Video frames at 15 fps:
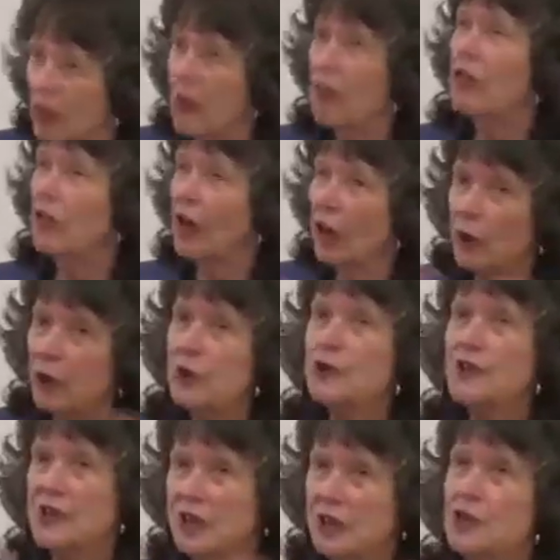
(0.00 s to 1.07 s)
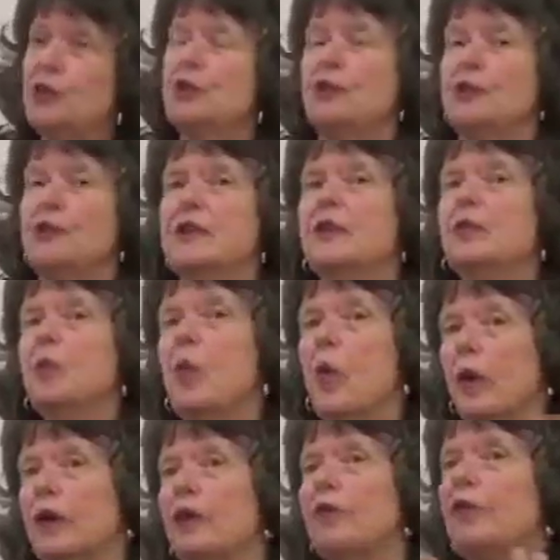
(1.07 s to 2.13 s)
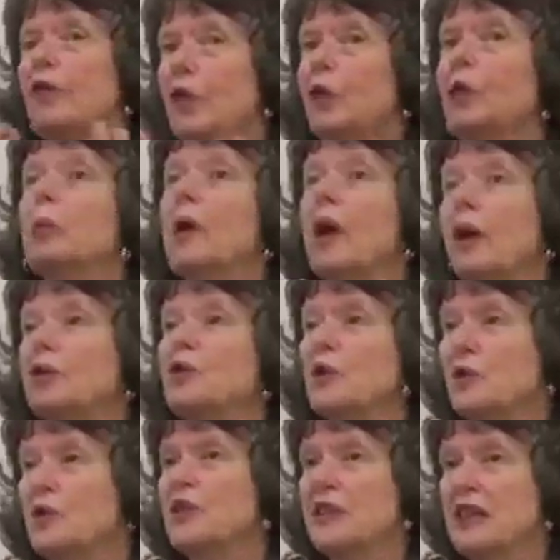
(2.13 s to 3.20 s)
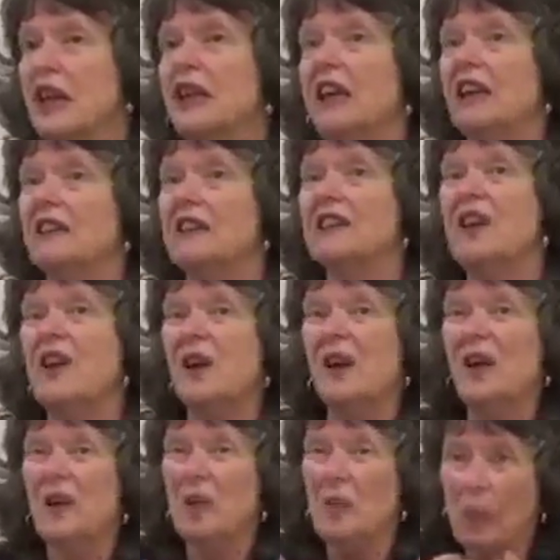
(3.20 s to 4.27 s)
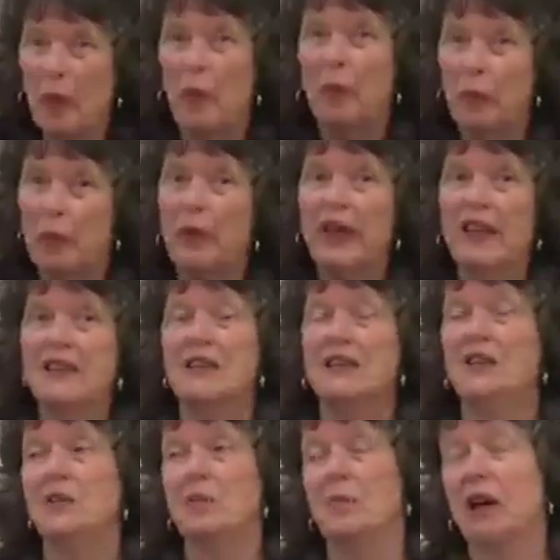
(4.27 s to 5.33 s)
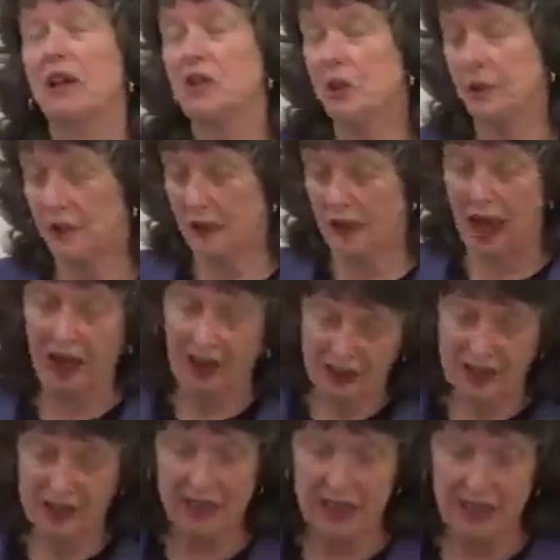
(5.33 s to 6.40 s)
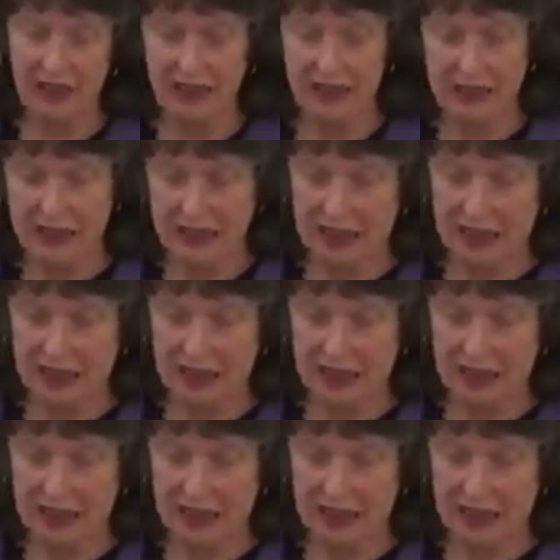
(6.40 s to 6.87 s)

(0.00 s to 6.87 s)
those issues and what film cultural studies brings into martial arts studies